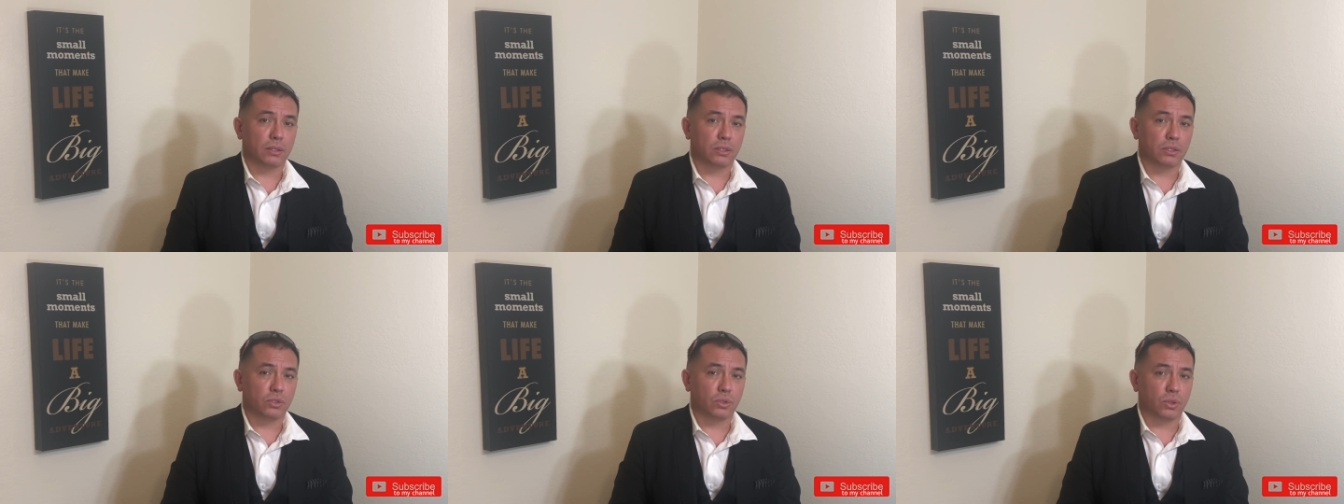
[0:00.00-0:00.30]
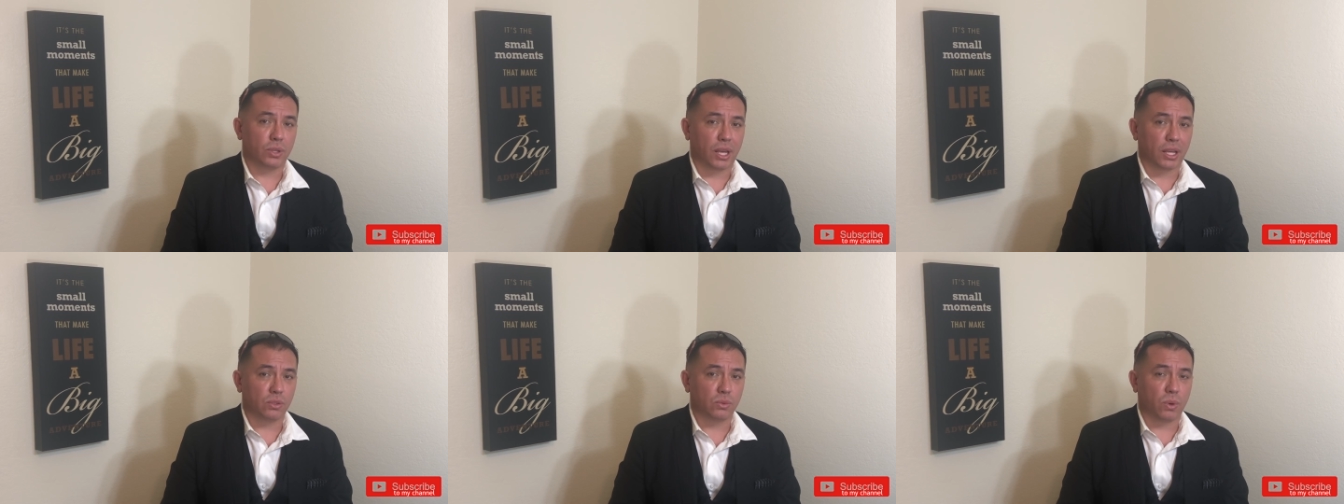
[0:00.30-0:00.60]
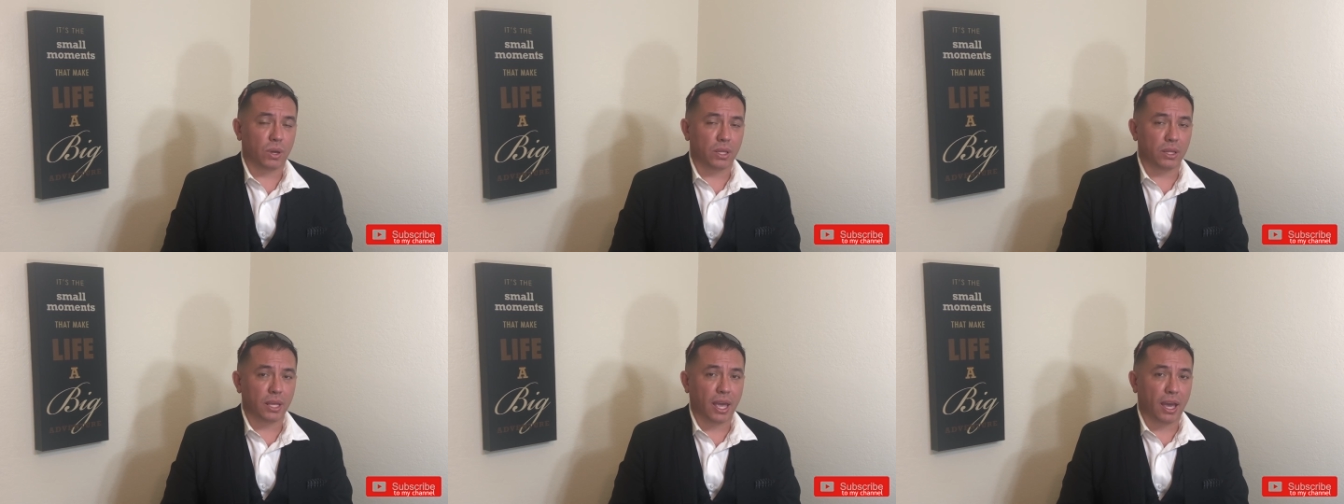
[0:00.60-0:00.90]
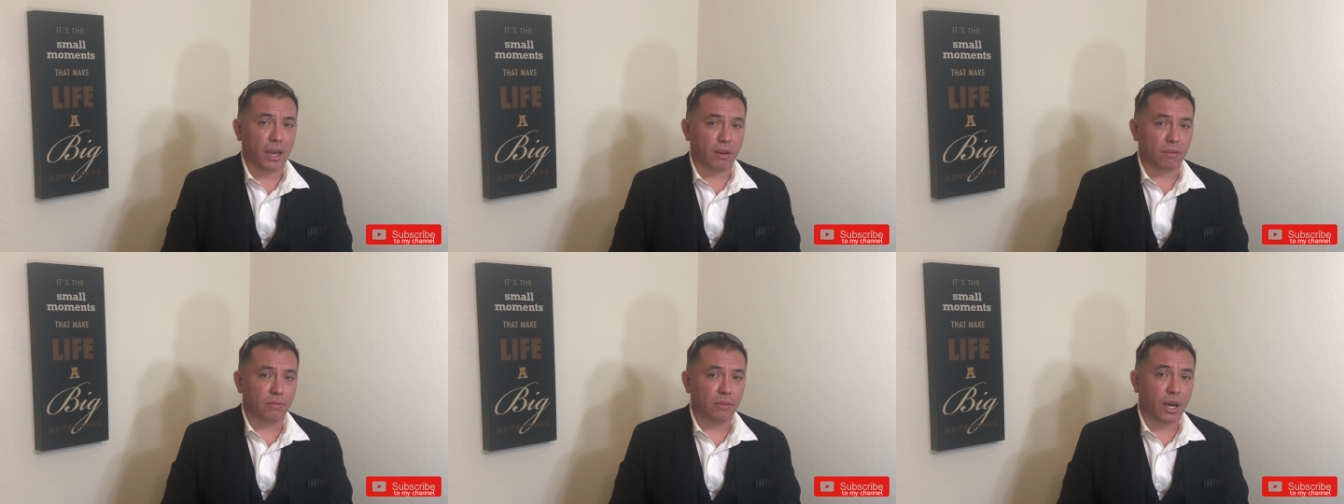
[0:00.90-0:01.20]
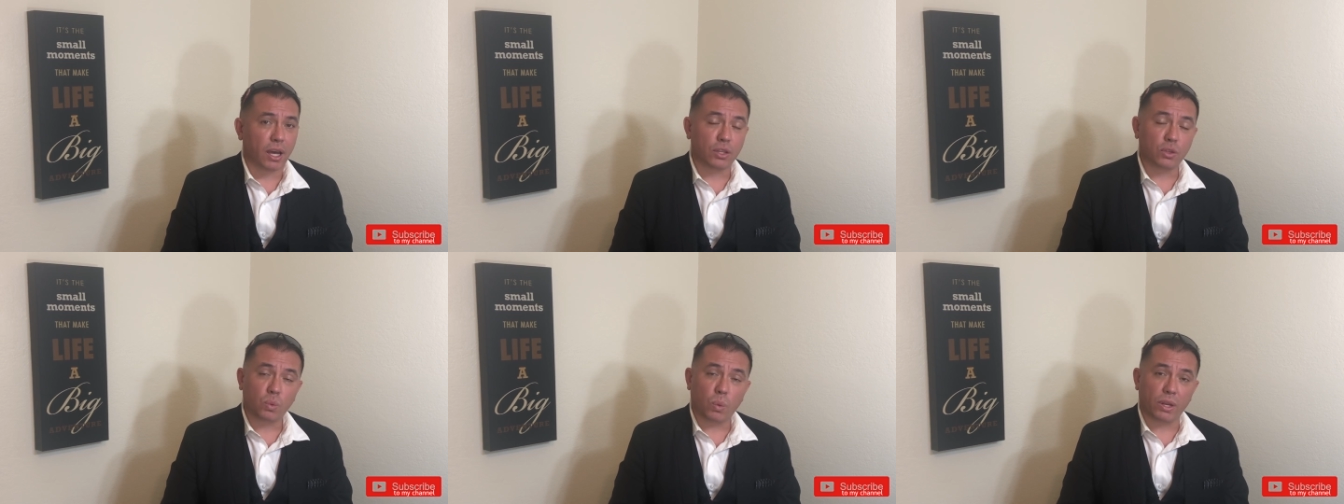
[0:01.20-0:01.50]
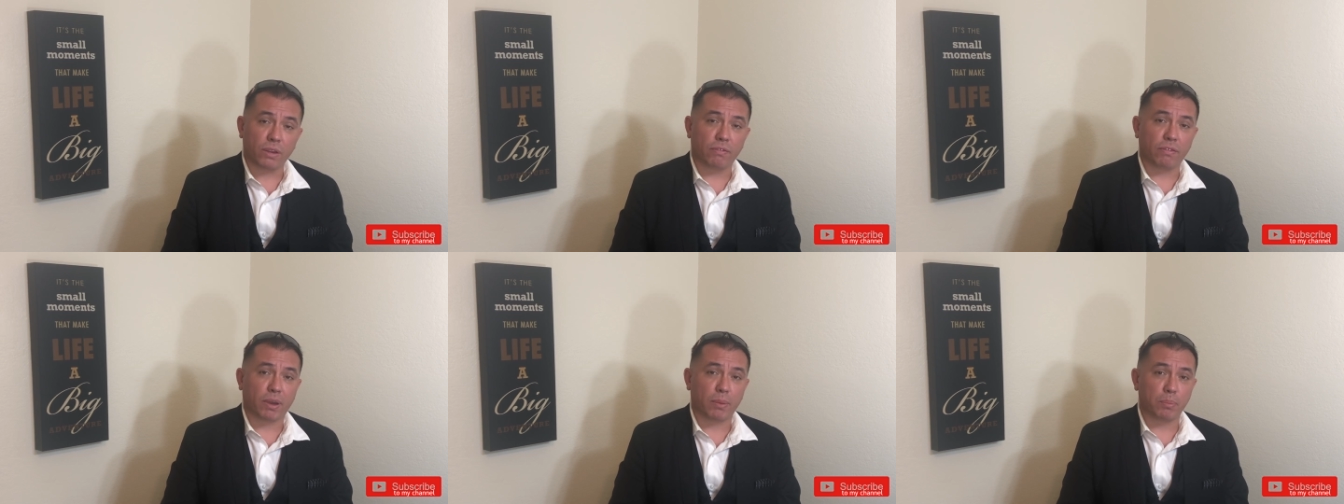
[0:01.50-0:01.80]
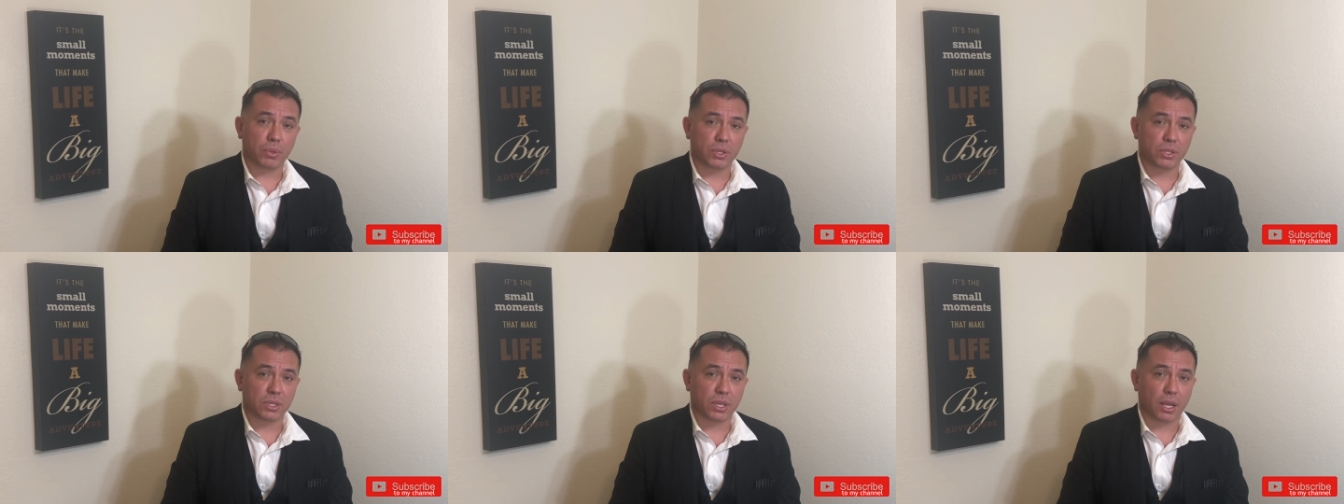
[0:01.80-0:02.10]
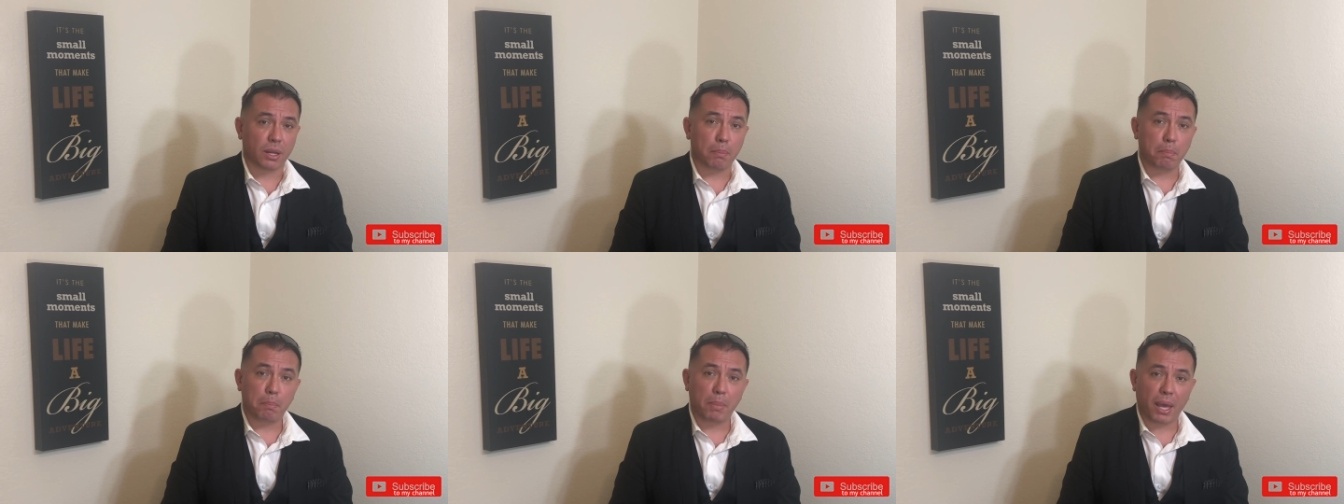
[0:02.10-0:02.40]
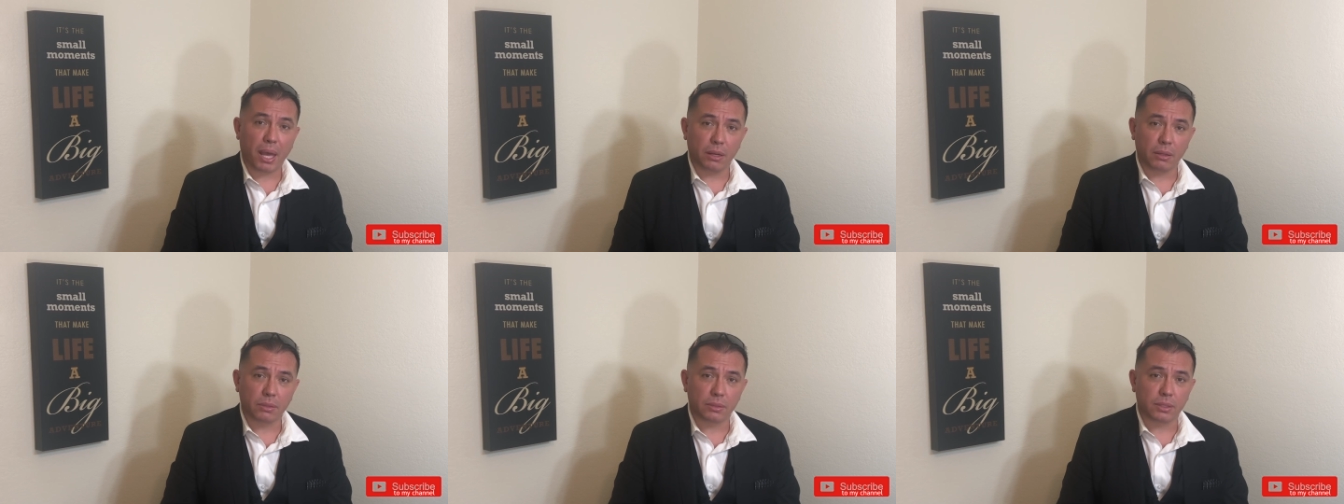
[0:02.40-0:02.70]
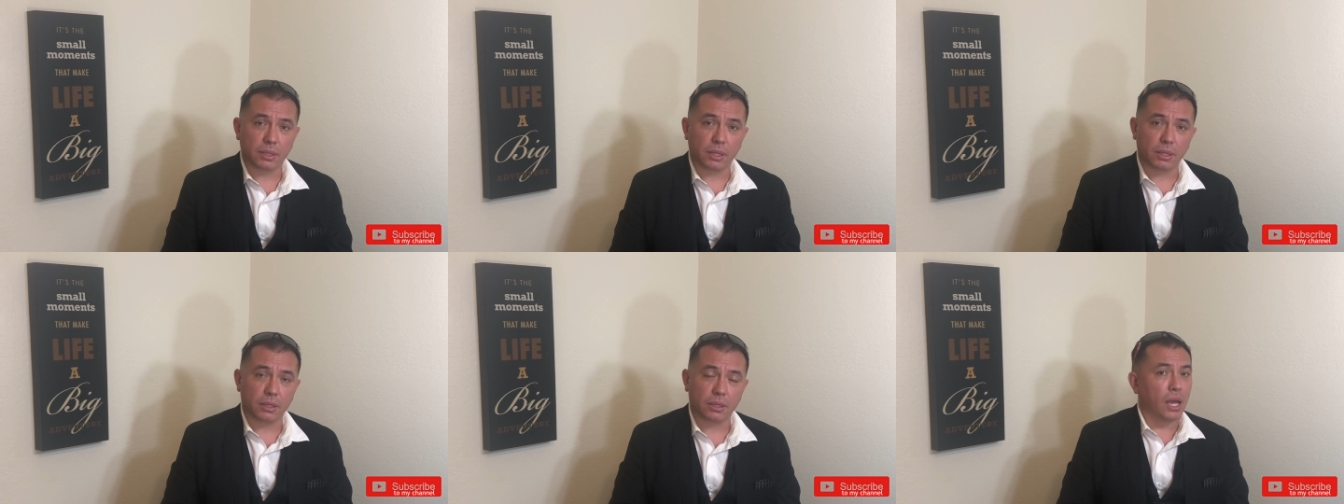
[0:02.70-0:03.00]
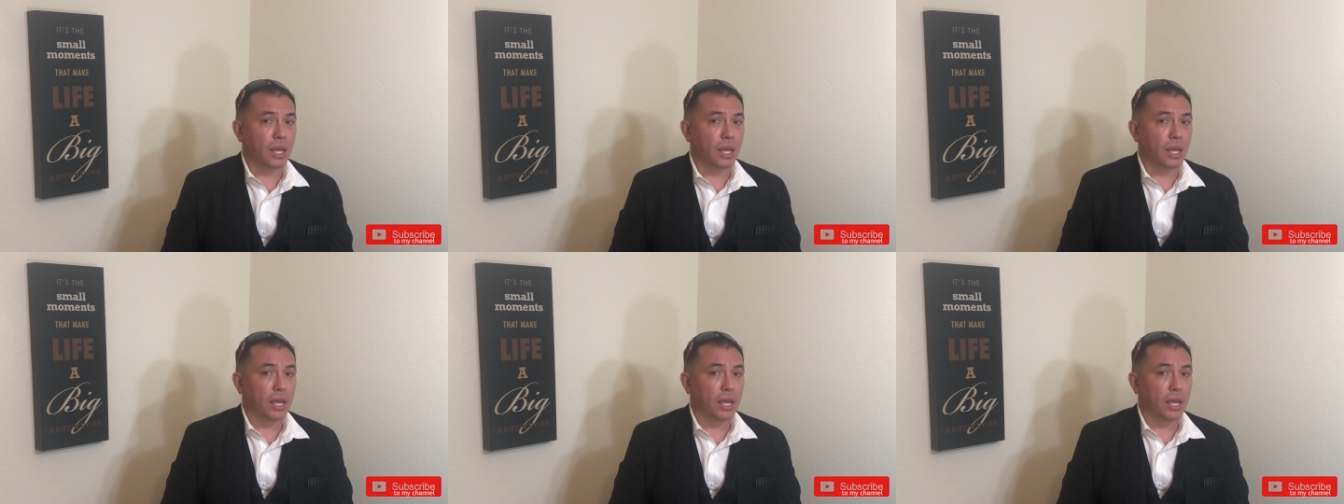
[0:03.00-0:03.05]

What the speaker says: So that's why they have a 25% penalty.